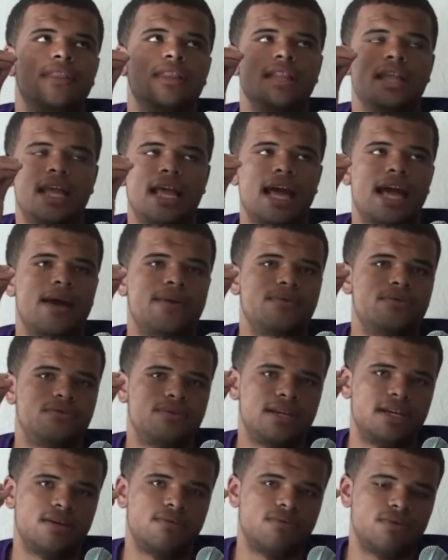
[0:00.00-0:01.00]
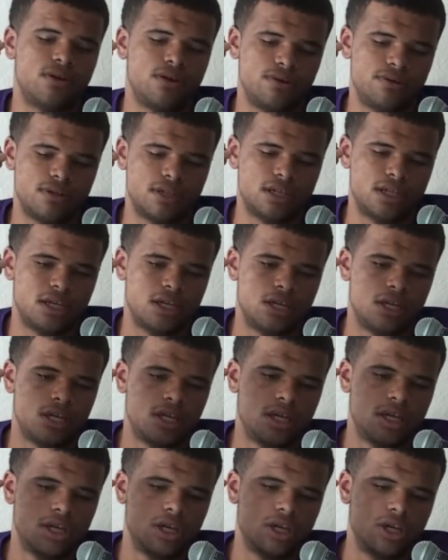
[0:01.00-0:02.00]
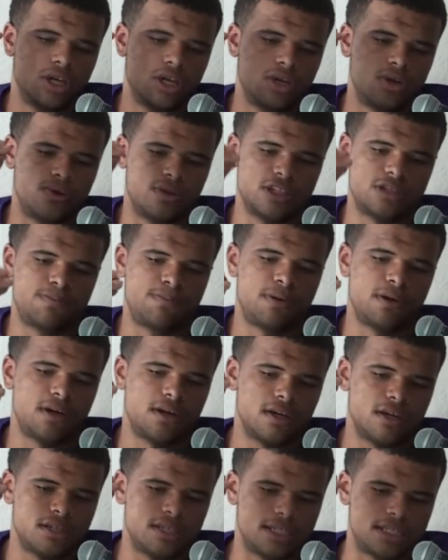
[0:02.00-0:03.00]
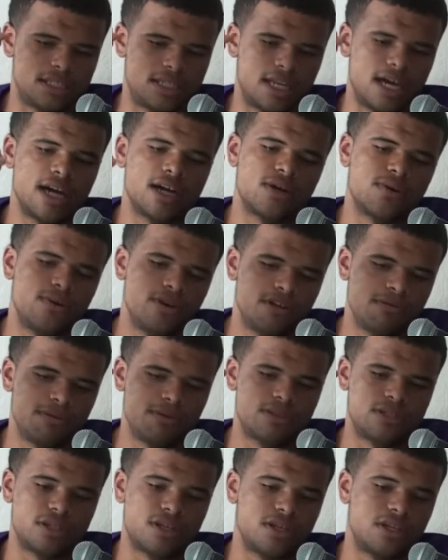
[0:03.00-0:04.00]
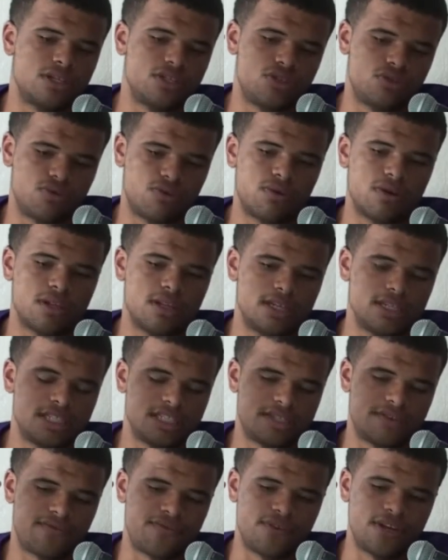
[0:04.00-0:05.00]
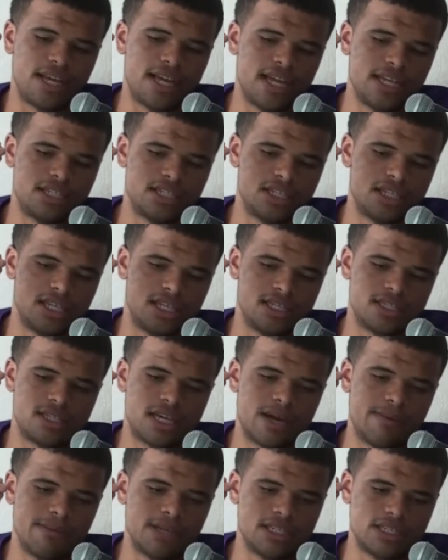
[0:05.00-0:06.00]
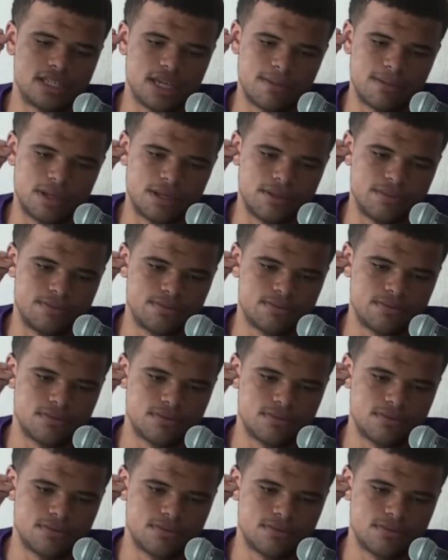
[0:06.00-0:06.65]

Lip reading: And the guy wrote, Chris Paul is not going to be returning to New Orleans as a free agent this coming summer.